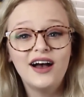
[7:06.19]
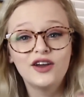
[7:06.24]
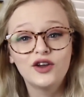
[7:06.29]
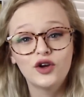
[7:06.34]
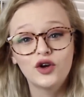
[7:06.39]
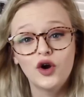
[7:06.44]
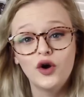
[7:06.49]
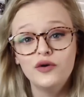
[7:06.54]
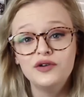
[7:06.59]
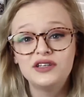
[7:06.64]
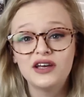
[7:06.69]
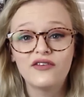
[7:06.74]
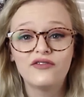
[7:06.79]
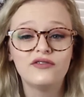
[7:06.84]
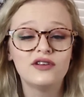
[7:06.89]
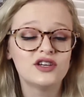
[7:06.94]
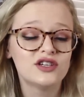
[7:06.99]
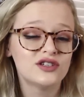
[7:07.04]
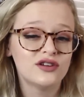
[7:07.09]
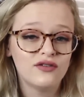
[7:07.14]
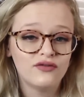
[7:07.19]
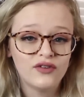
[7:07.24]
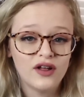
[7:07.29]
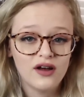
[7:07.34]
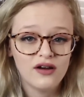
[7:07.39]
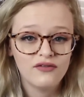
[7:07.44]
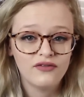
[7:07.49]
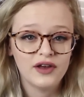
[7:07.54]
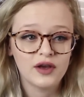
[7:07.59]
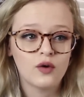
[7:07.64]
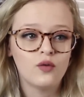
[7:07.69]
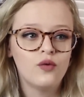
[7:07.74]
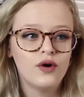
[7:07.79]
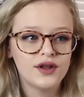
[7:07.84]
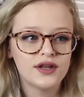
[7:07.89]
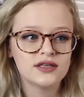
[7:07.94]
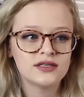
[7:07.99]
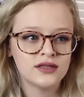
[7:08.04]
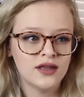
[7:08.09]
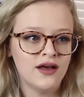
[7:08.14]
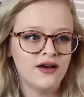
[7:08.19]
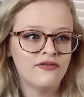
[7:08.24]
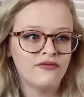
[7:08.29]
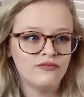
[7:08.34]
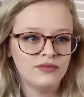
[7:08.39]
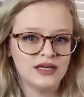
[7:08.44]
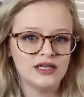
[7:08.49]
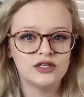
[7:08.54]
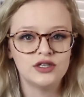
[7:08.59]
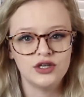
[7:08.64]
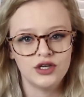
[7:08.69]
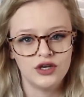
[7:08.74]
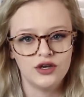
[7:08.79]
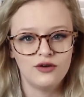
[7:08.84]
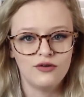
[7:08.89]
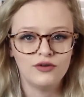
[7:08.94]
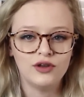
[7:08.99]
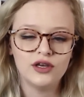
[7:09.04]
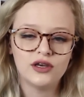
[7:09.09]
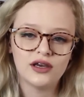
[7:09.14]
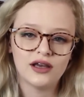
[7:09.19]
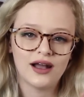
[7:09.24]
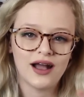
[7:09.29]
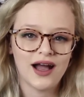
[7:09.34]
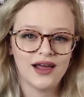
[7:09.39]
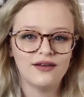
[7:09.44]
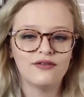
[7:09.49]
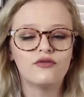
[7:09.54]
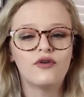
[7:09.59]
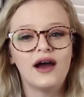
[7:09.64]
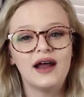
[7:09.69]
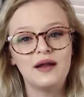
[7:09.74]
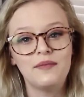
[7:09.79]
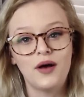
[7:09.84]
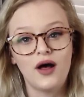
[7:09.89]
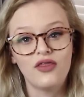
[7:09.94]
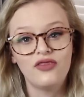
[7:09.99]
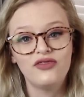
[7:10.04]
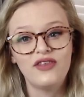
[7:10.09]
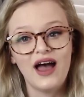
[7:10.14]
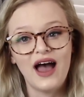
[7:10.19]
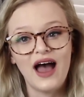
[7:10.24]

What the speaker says: your own definition of love, like what does love mean to you, and you can kind of write about